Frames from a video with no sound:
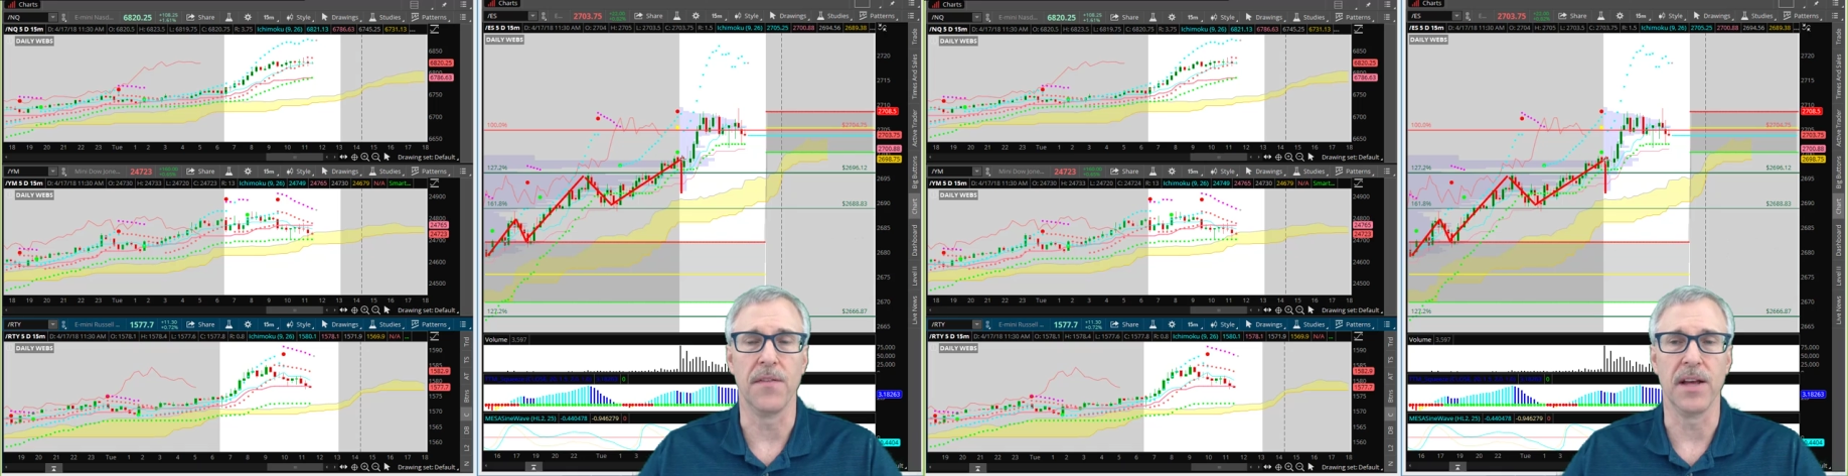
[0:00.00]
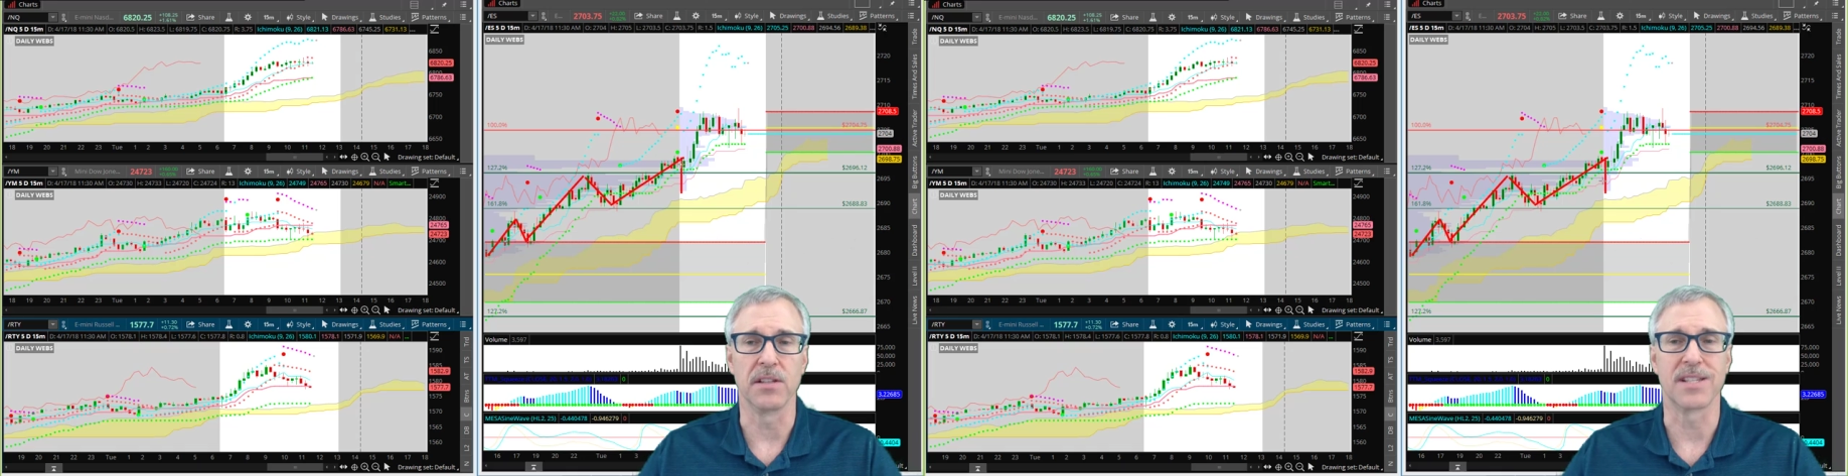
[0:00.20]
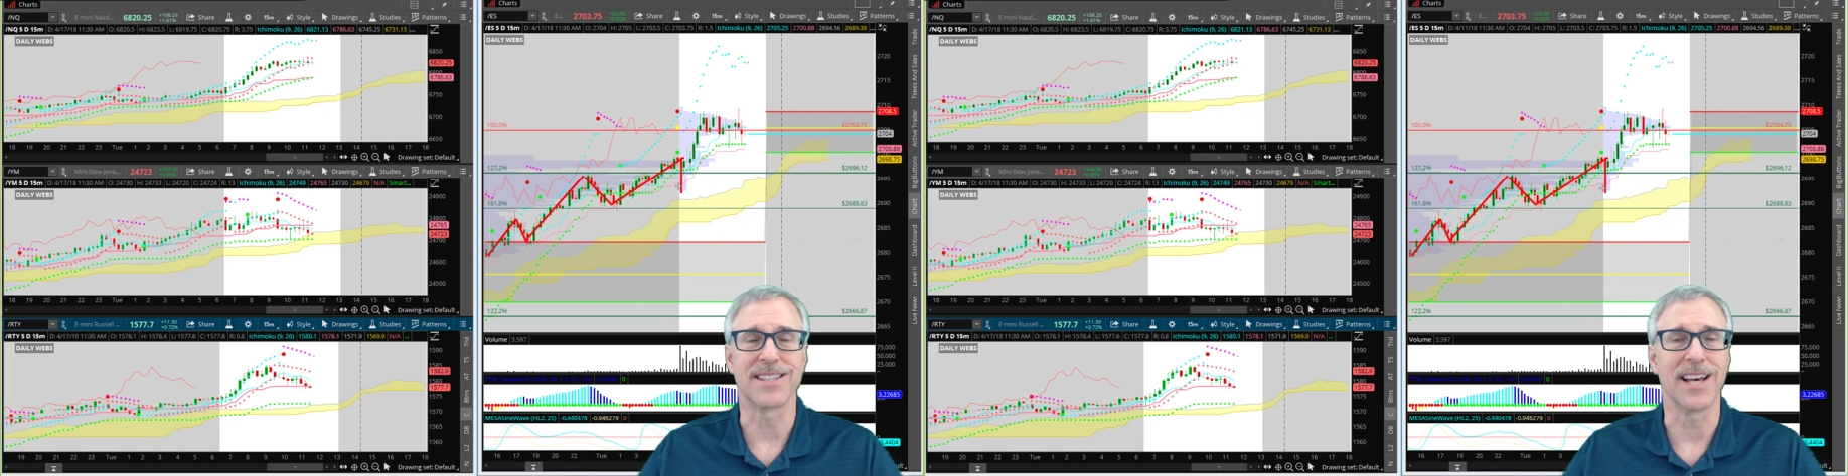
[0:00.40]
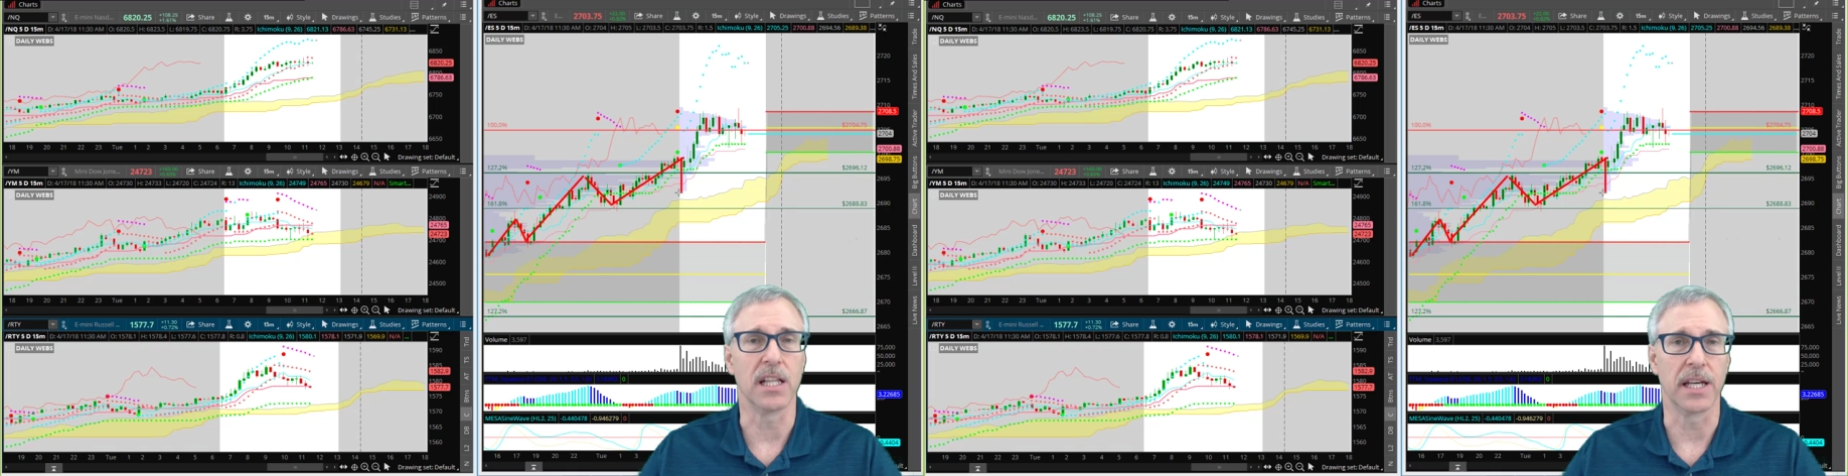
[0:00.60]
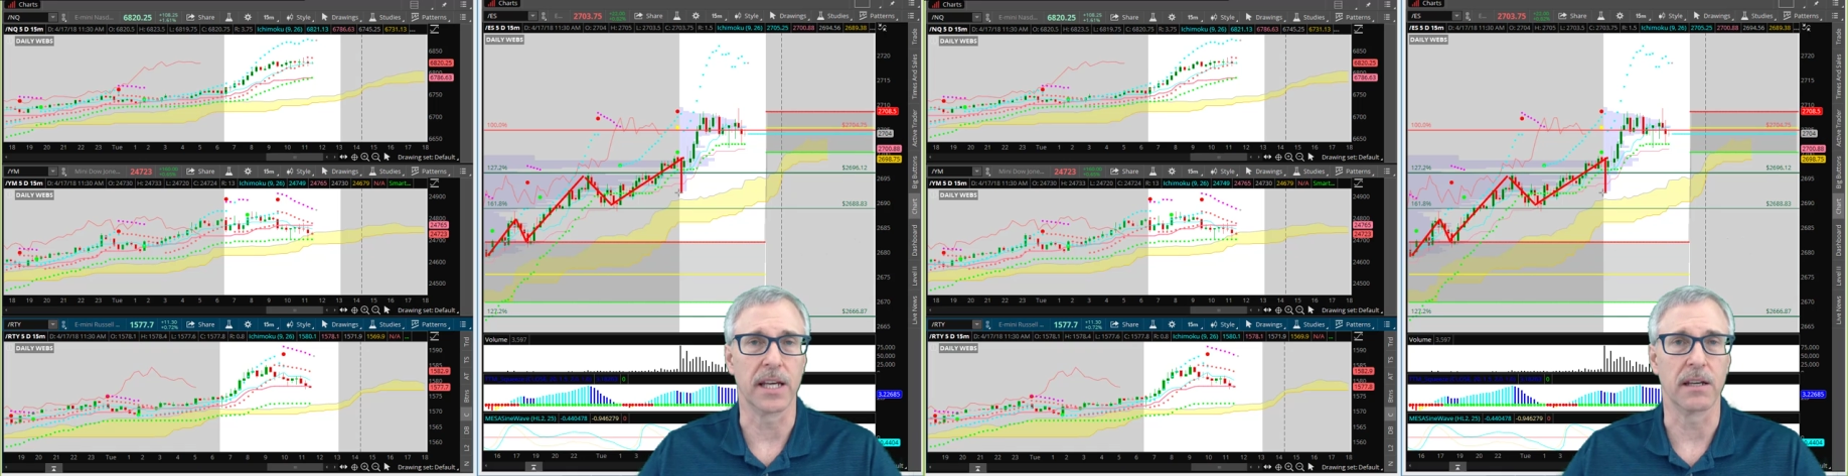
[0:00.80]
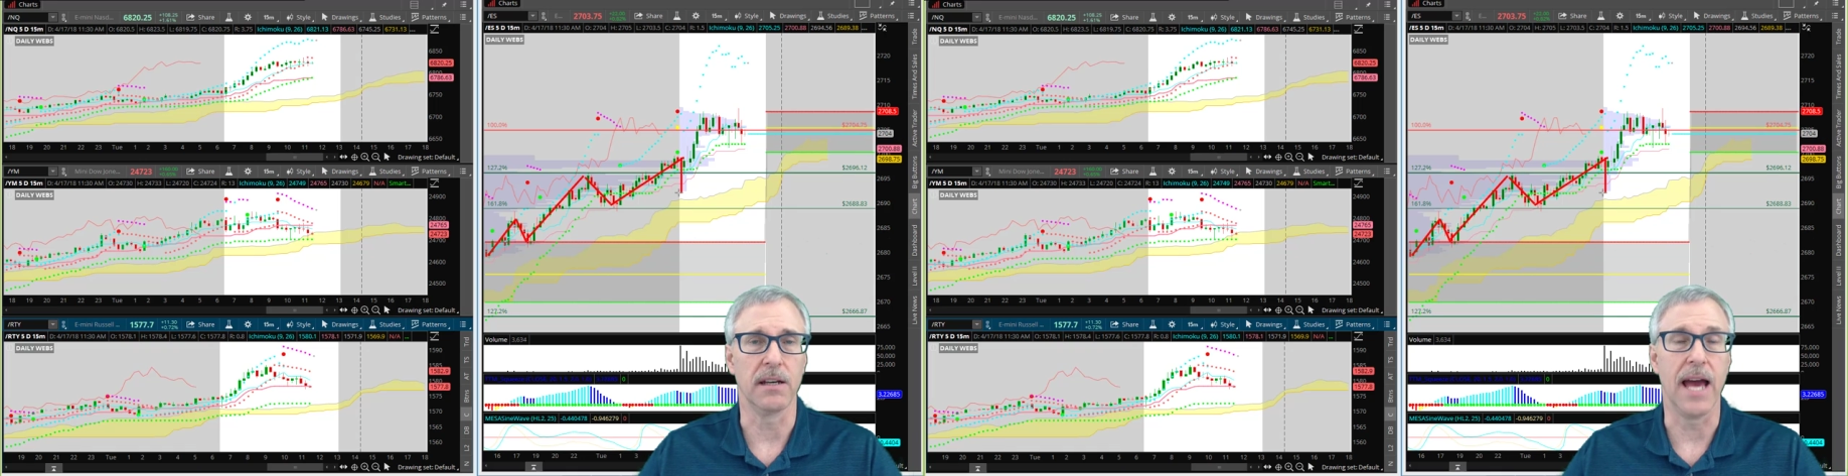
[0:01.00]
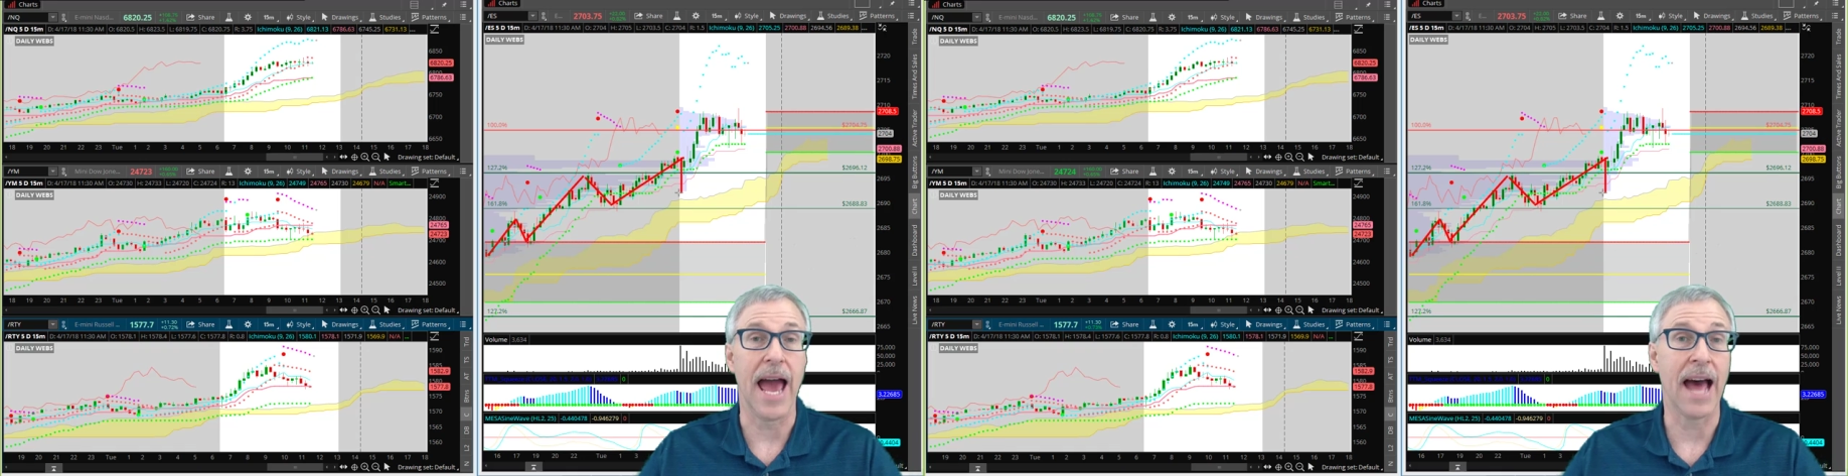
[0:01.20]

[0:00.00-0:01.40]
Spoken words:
and then selling